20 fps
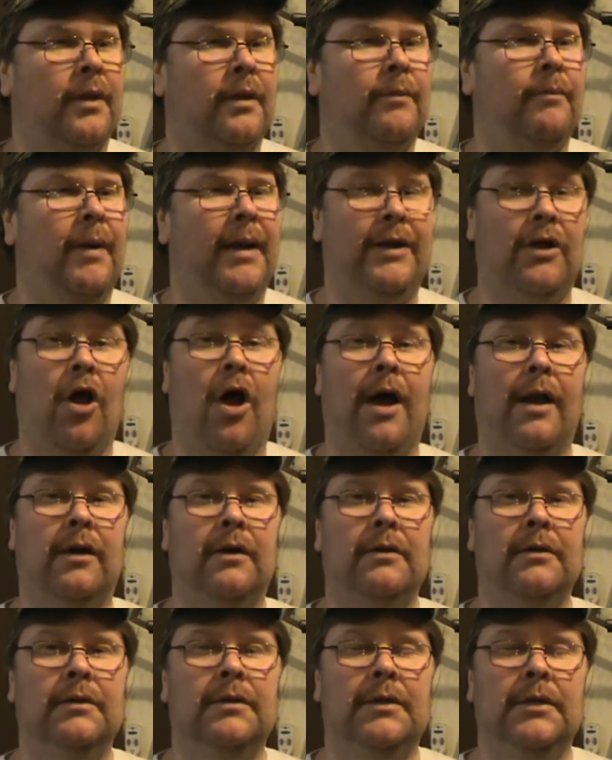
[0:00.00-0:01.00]
my
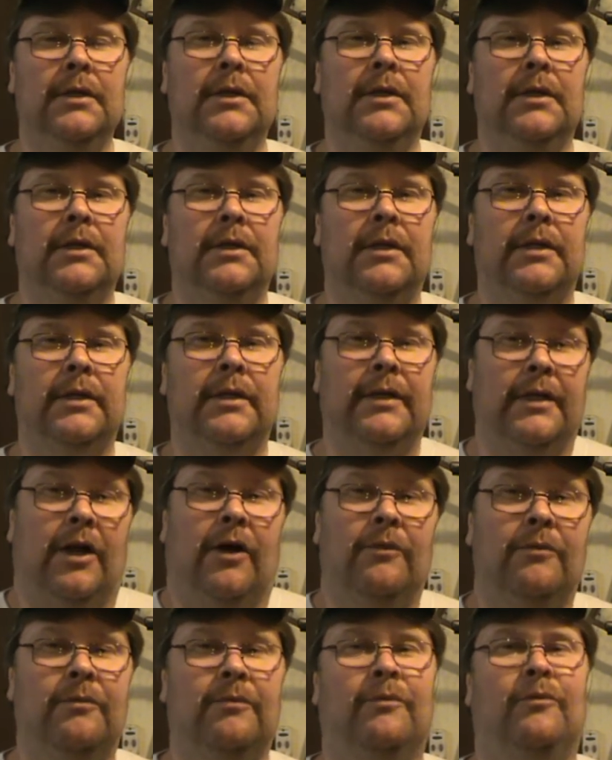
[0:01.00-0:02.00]
daughter. You
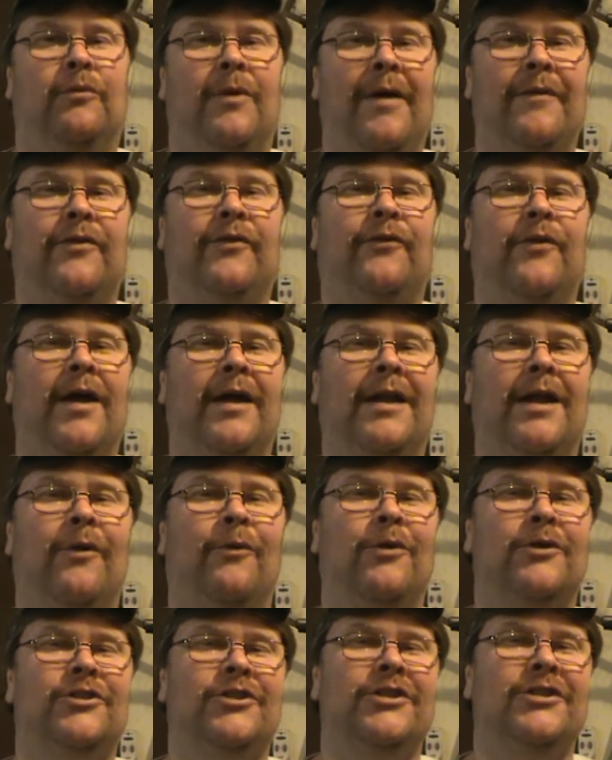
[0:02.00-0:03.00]
know, I have to find
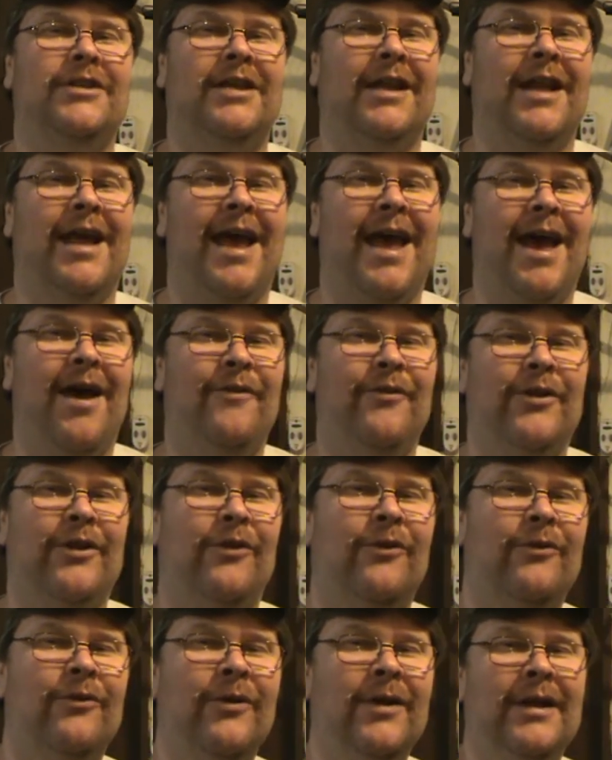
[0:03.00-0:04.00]
out what she's gonna have. You
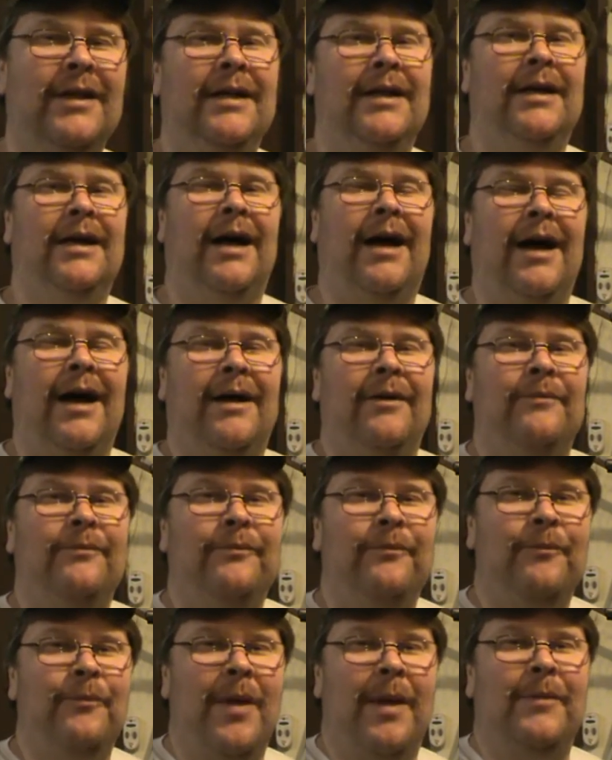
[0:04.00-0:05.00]
know,
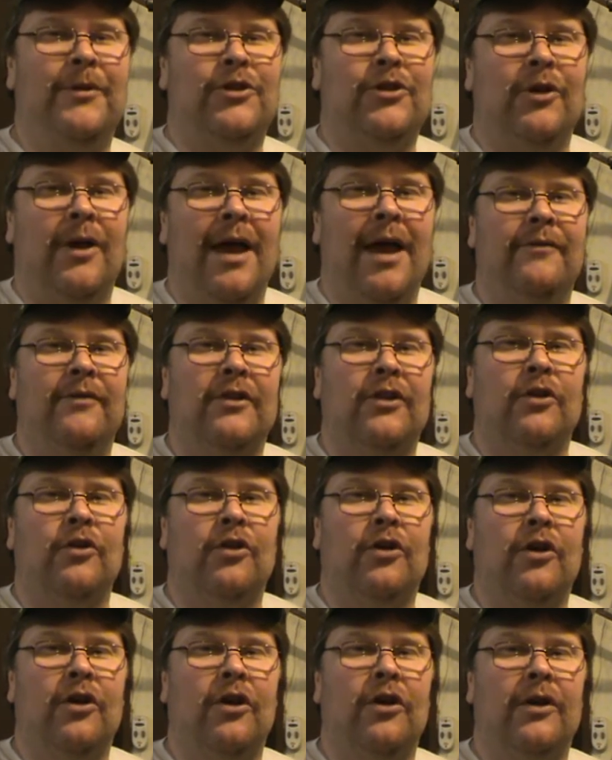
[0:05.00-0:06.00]
maybe she'll a
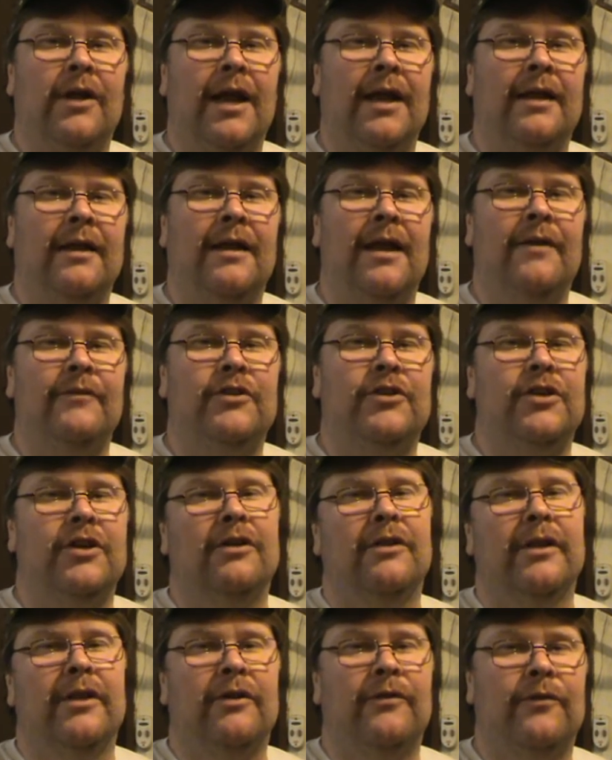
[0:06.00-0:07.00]
little girl, and I can have a
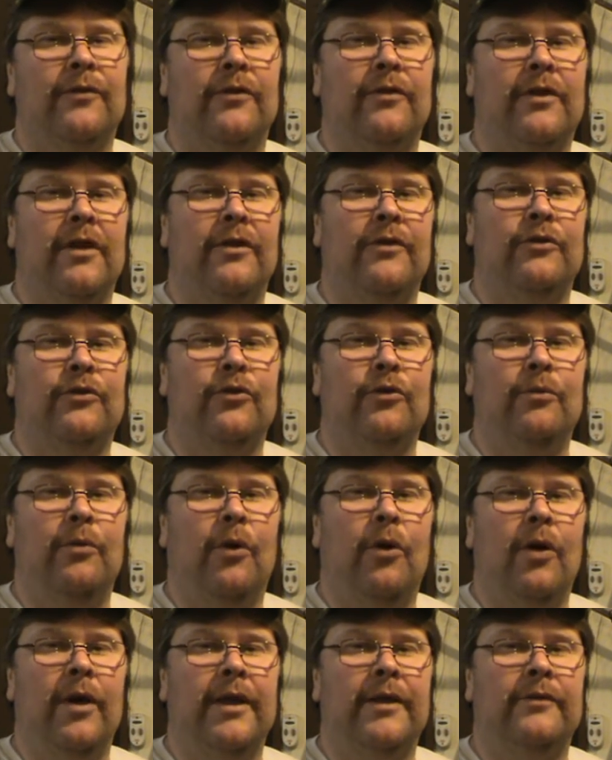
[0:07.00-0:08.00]
cheerleader for the other 2
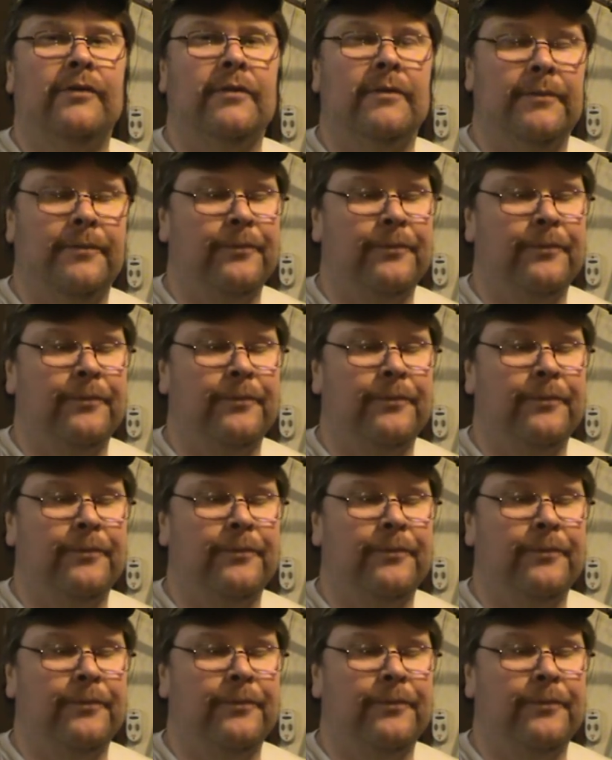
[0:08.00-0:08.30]
boys.